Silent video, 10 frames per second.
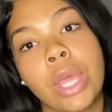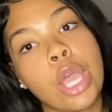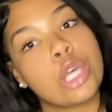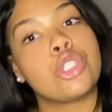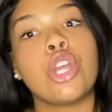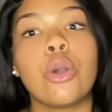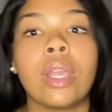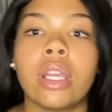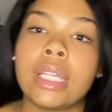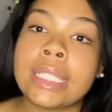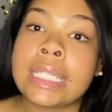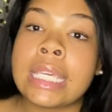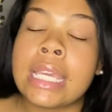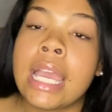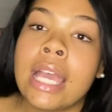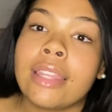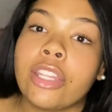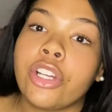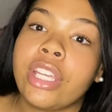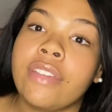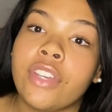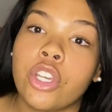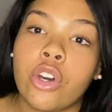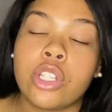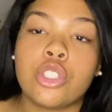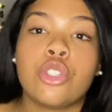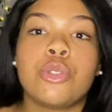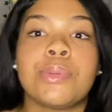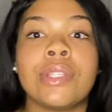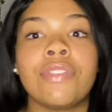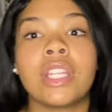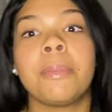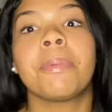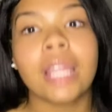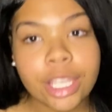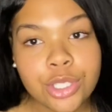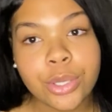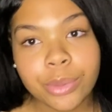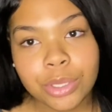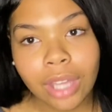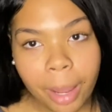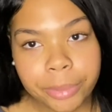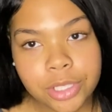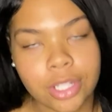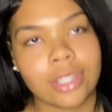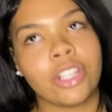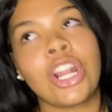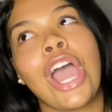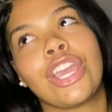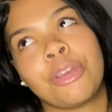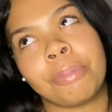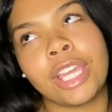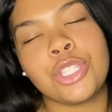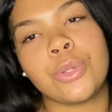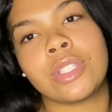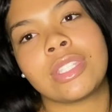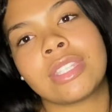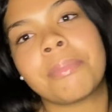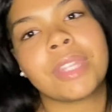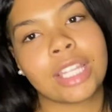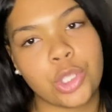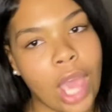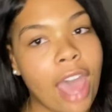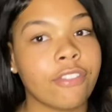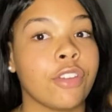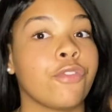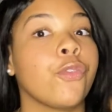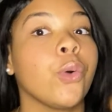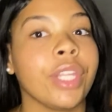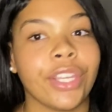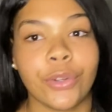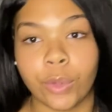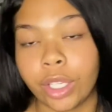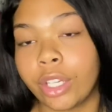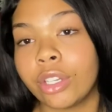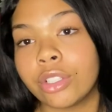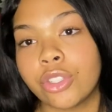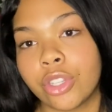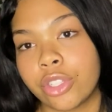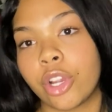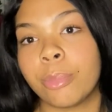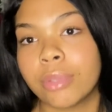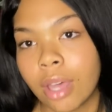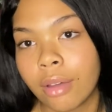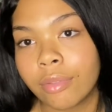There's no guarantee that they're even going to specifically place you into the opportunity. They're not going to place you into something that you haven't fully agreed to the terms of.